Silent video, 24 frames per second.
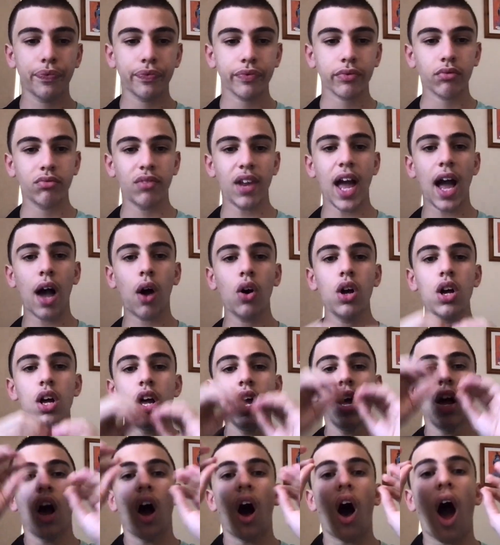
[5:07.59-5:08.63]
Now,
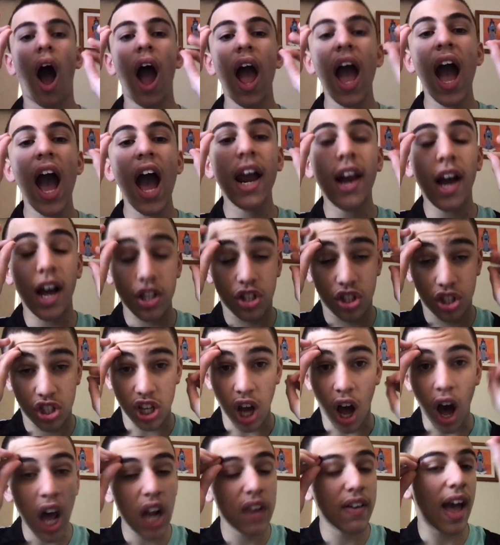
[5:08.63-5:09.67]
I had a
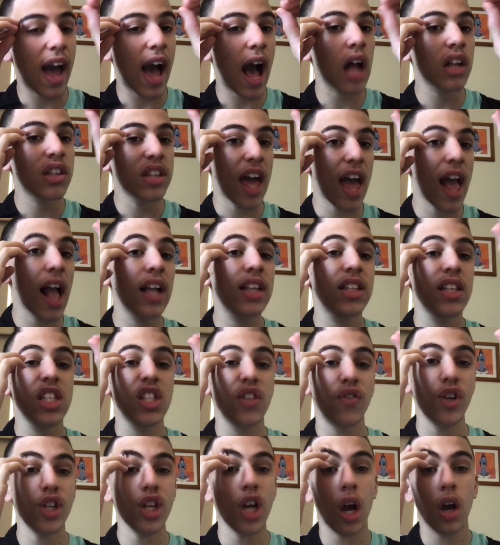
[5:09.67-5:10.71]
ton of outtakes in this
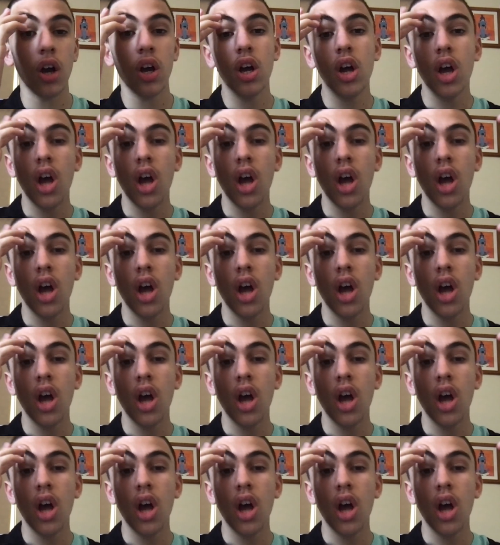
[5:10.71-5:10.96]
video.